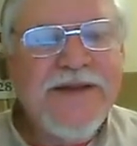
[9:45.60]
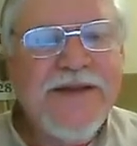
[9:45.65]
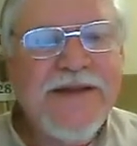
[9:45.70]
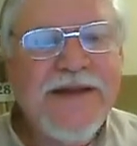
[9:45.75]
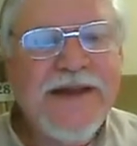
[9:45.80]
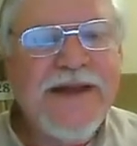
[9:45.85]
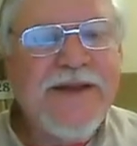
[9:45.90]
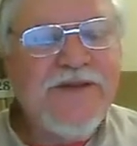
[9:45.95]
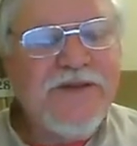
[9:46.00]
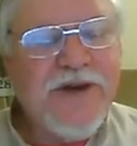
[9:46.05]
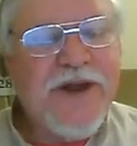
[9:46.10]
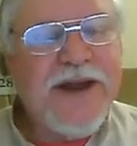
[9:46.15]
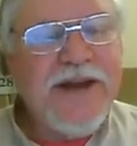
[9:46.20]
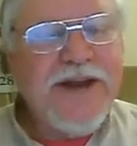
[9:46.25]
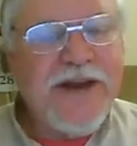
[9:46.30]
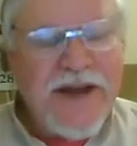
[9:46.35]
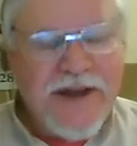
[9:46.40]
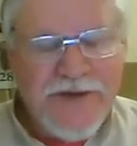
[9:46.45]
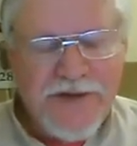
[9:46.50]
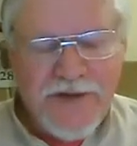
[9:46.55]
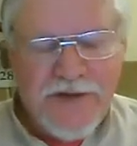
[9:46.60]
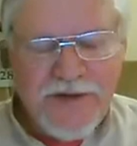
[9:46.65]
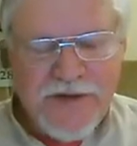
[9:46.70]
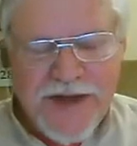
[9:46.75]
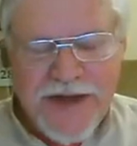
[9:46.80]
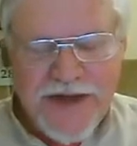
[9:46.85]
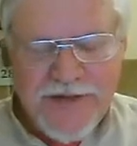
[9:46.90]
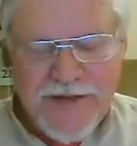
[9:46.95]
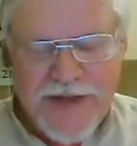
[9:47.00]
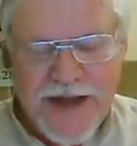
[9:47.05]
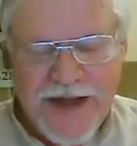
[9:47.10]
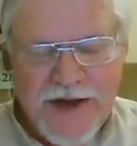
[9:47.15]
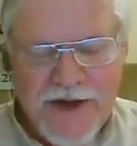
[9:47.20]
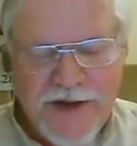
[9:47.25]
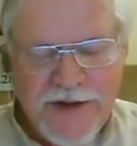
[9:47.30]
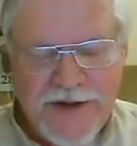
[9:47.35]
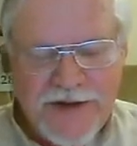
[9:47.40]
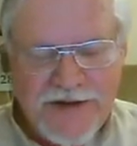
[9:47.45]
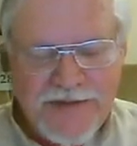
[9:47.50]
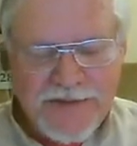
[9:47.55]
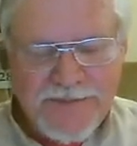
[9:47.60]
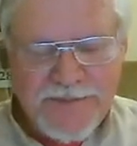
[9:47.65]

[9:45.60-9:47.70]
in trying to understand that art.